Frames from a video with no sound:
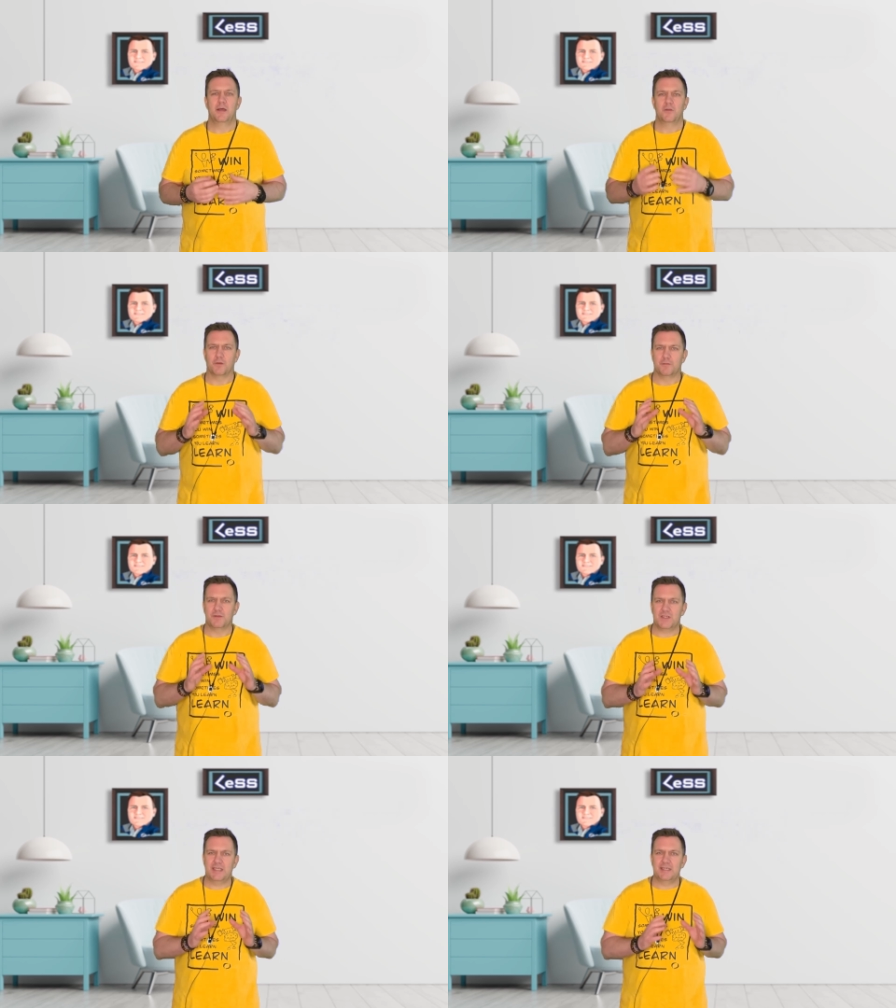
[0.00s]
So if we
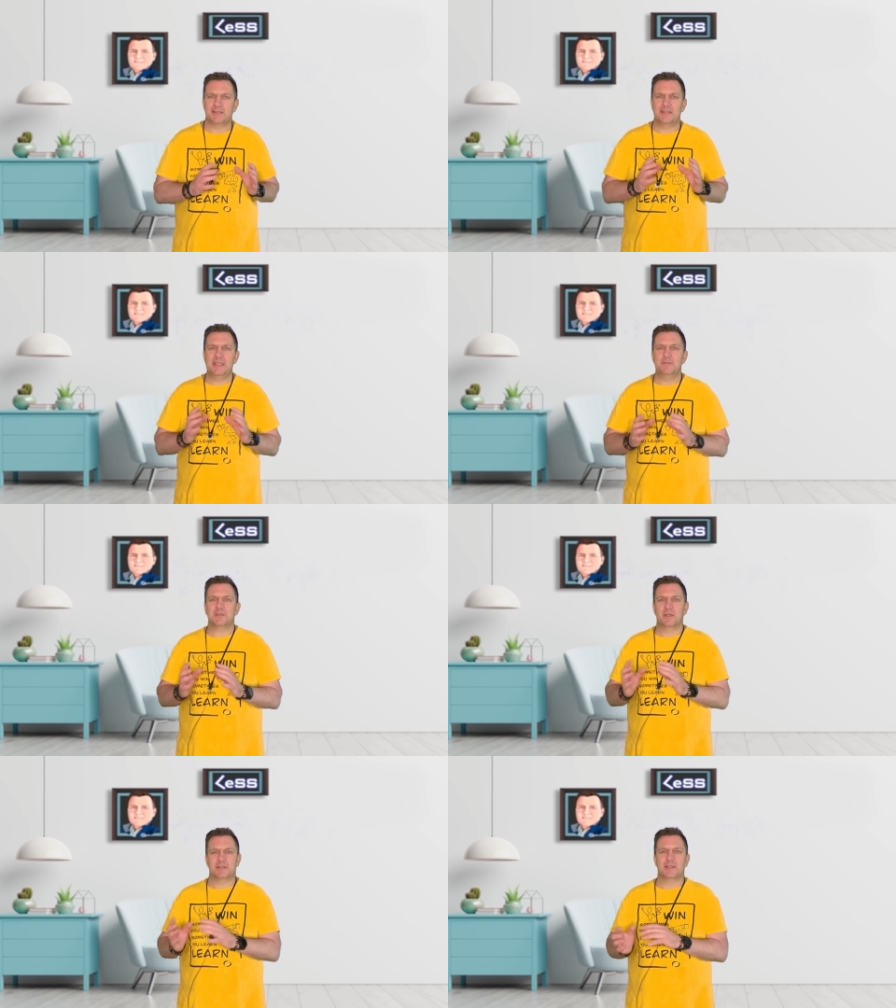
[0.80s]
say the Team's
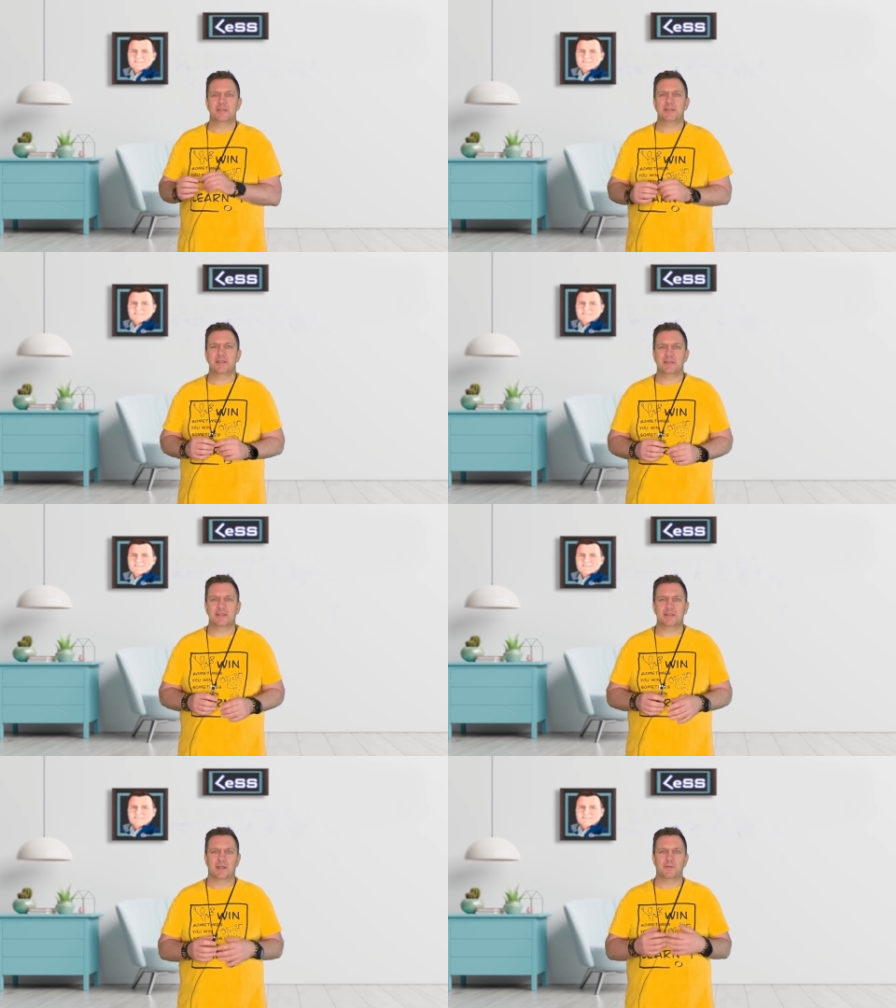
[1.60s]
Agility
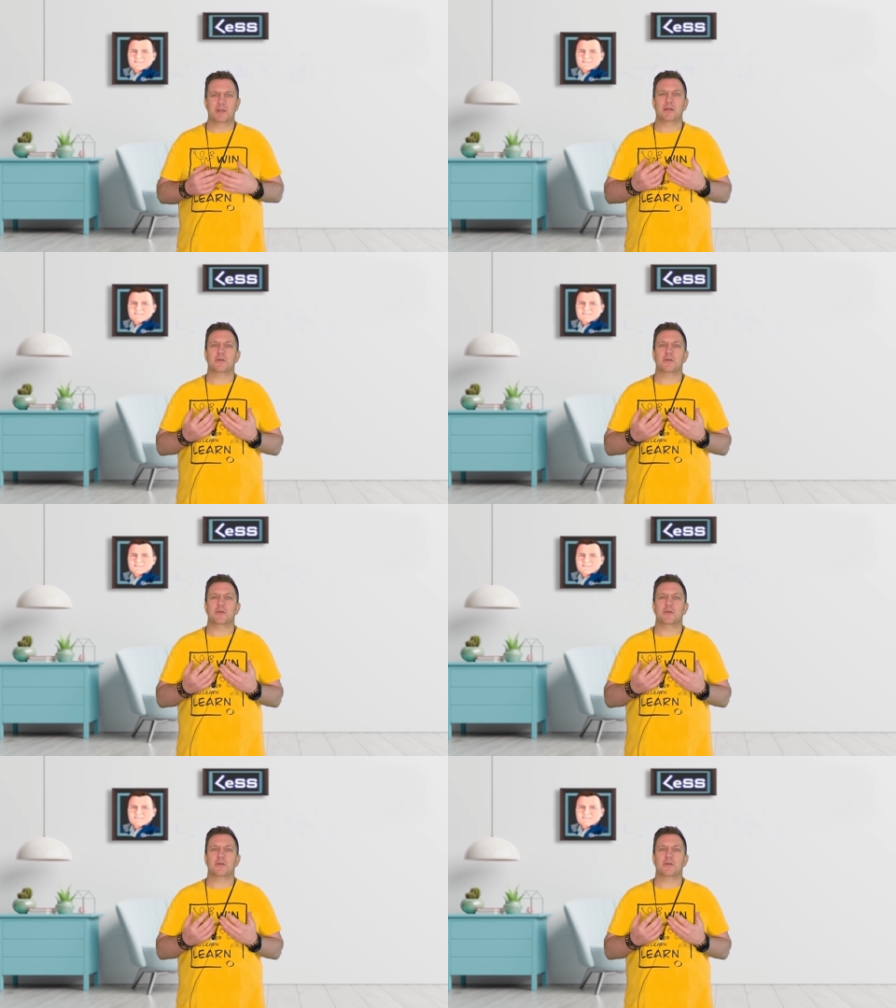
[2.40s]
Index, then we are